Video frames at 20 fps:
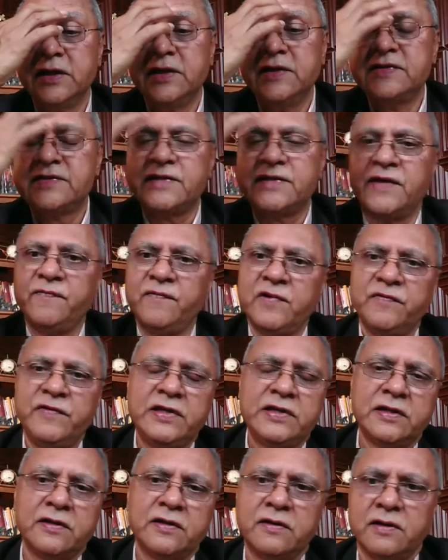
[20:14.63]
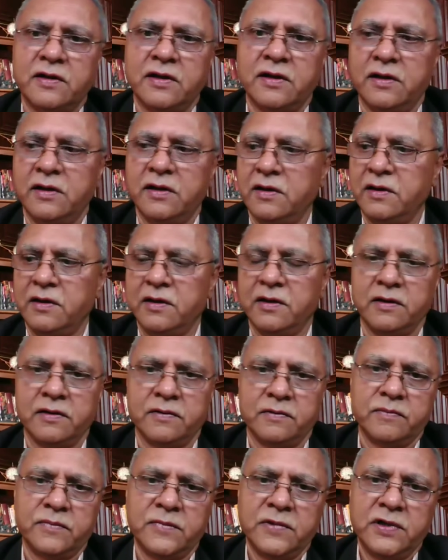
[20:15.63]
Same way with
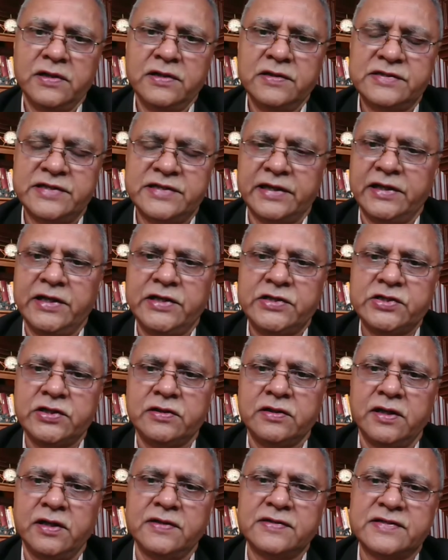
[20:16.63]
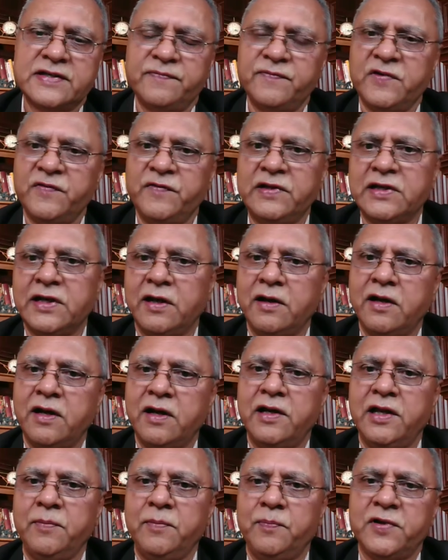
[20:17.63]
the signature and same way with
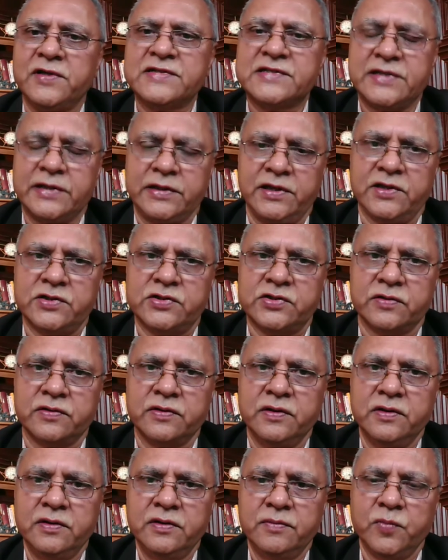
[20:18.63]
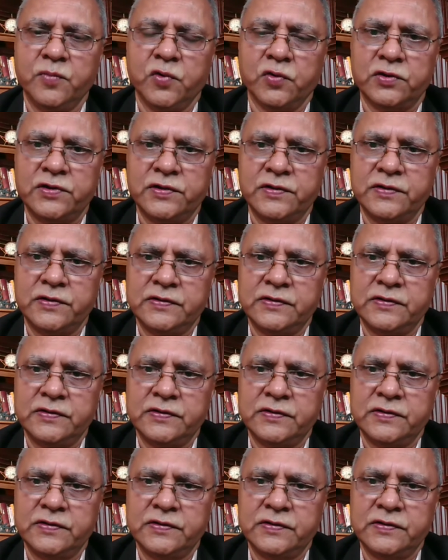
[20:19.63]
handwriting plus signature, both.